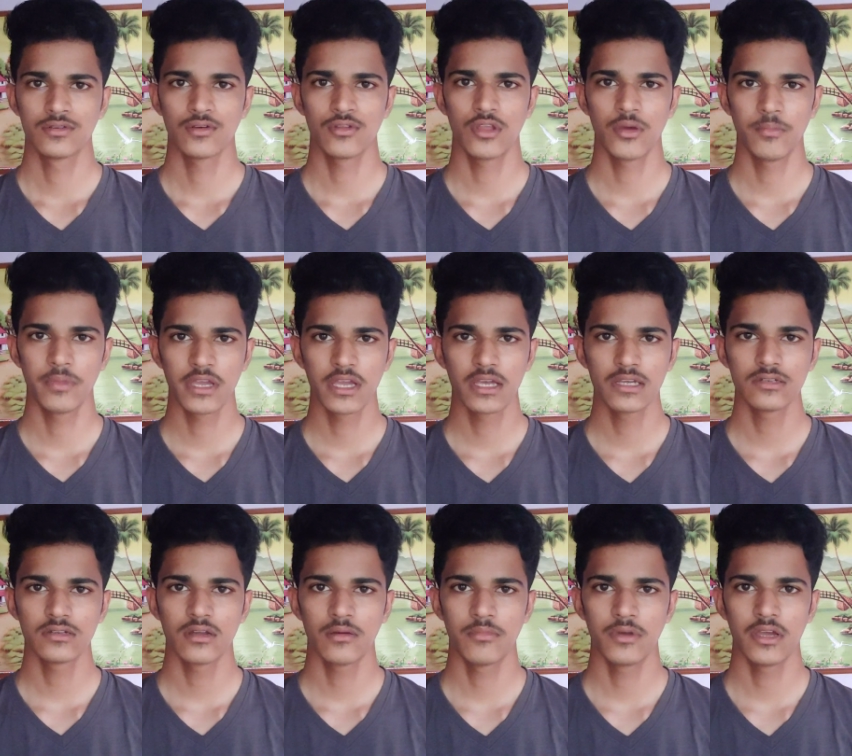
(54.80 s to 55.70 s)
So the
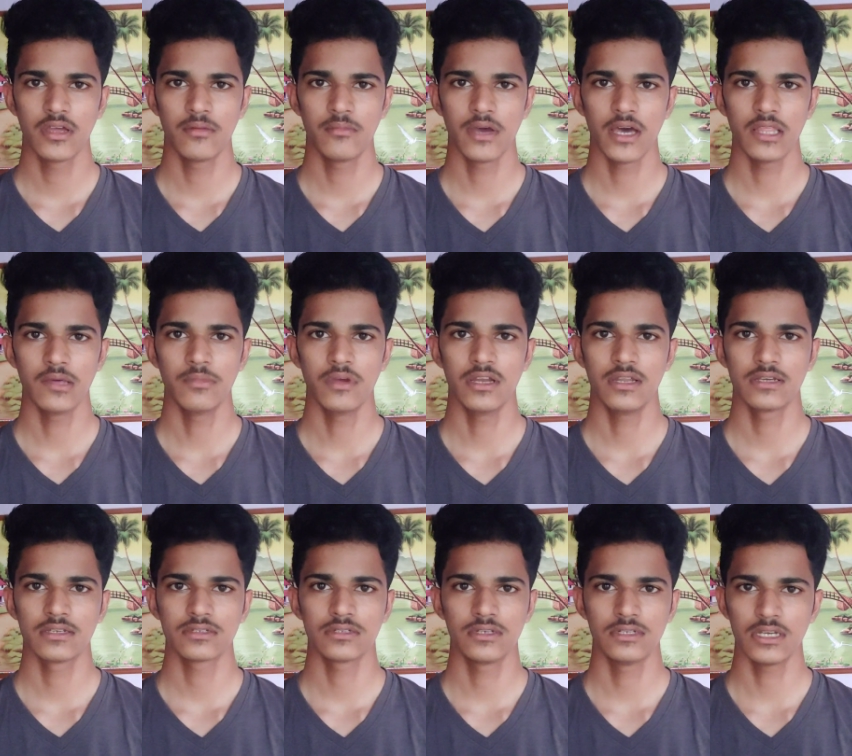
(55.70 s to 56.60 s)
biggest number in
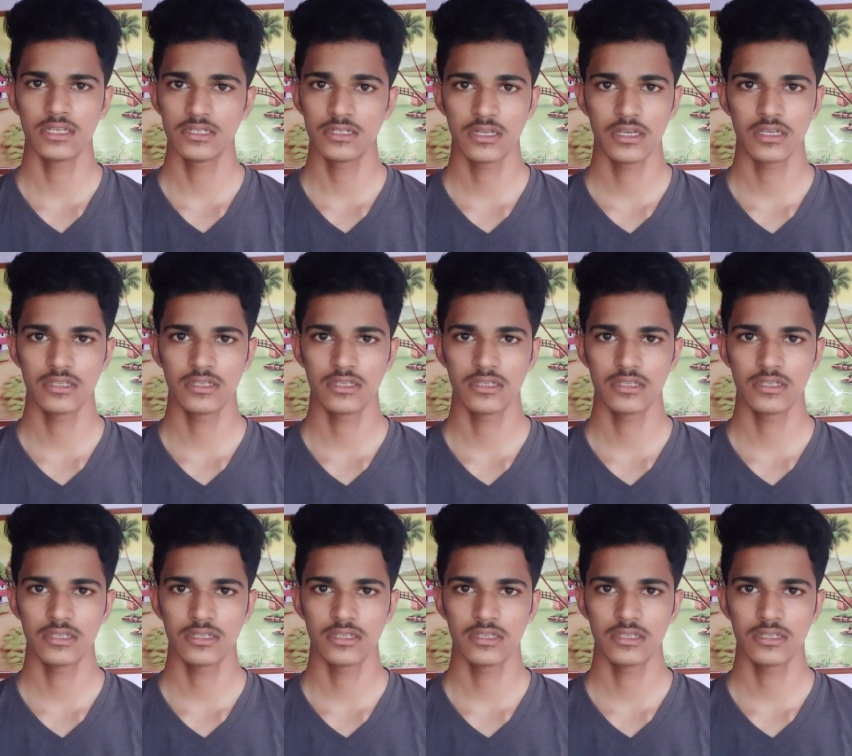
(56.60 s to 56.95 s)
mathematics doesn't